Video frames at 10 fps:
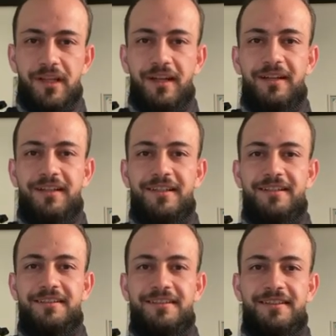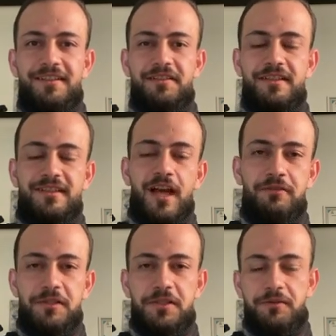and just I
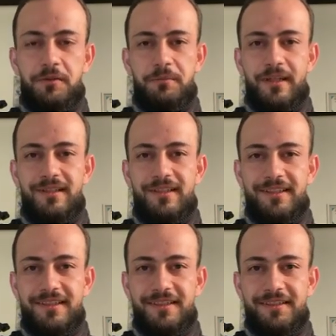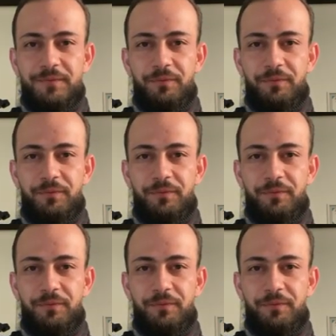finished from my clinic